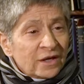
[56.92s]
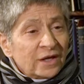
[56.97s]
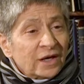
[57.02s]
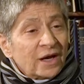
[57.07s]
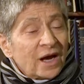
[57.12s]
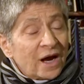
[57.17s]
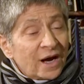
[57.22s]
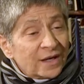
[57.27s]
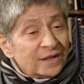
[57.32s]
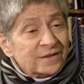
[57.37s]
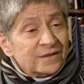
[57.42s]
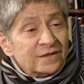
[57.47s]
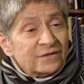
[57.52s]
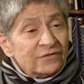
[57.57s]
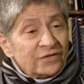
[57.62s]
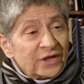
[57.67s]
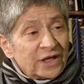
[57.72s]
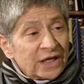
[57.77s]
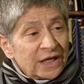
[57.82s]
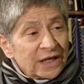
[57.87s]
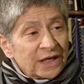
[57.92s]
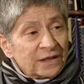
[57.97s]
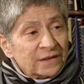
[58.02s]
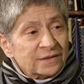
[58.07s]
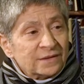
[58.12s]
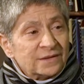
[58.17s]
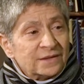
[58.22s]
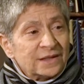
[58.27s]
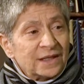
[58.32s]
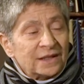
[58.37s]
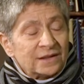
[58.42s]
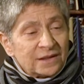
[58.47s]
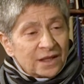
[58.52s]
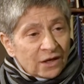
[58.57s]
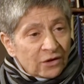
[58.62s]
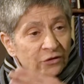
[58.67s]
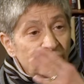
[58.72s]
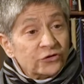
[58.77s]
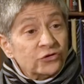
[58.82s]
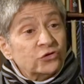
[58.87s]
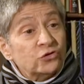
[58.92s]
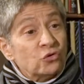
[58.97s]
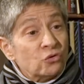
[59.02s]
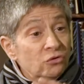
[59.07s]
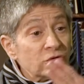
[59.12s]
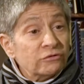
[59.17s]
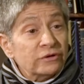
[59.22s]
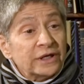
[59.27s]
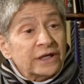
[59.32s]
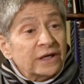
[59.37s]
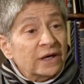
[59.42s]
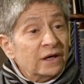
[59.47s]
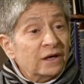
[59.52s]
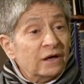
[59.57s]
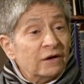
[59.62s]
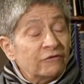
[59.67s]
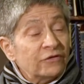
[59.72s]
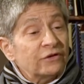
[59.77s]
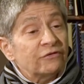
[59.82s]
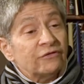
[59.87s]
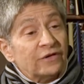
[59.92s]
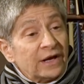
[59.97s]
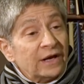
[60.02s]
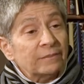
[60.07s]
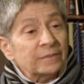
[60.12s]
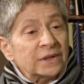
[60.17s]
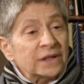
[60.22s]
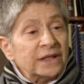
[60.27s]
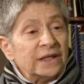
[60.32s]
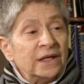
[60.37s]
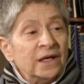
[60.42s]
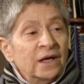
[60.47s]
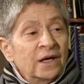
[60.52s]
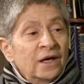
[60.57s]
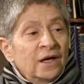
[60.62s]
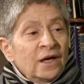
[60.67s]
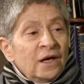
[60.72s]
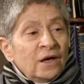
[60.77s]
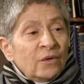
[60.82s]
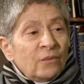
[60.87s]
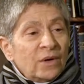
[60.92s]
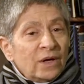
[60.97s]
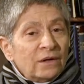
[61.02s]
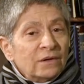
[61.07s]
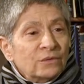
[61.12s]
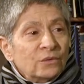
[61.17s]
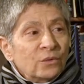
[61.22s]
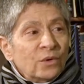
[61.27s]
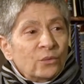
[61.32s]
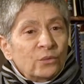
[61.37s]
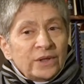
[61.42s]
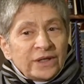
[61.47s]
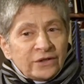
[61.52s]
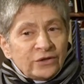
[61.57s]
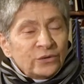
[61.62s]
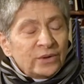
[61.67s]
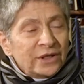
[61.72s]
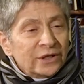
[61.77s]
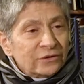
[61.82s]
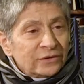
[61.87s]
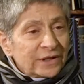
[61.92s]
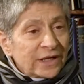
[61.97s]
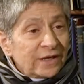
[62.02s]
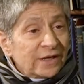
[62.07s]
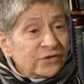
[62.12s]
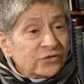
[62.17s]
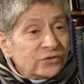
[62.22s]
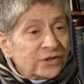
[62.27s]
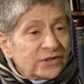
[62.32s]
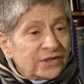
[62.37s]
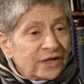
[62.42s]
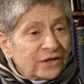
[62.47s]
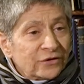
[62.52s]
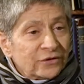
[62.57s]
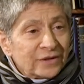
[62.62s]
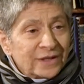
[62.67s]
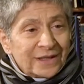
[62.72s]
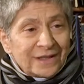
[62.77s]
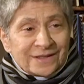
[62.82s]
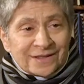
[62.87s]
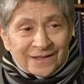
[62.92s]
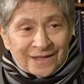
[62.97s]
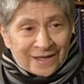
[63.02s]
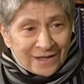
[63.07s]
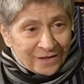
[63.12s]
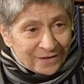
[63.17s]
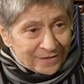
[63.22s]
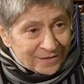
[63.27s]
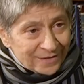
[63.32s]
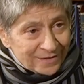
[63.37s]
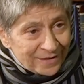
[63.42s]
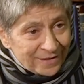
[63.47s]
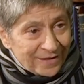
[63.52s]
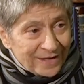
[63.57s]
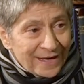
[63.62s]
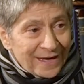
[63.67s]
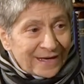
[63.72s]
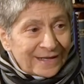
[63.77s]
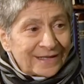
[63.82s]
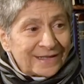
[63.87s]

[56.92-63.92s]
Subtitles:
the kinds of things that tell the story of the family. Well, what we do here at the History Center is analogous to that.